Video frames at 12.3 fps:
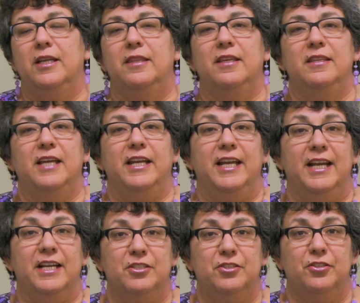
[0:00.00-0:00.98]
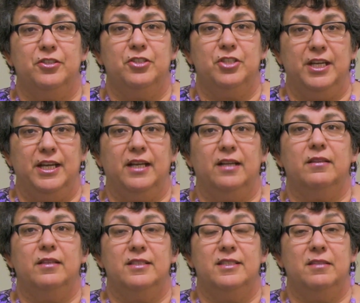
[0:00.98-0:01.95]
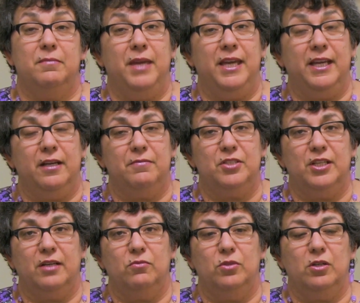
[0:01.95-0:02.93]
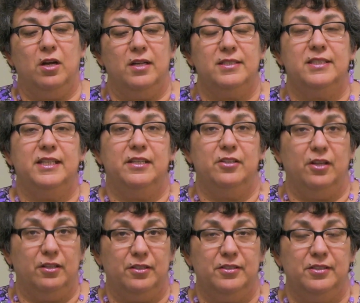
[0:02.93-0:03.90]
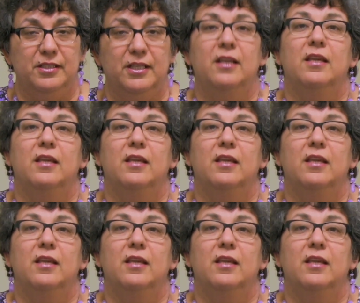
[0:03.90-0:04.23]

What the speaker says: then that extra check, that's the makeup check, will cost $10.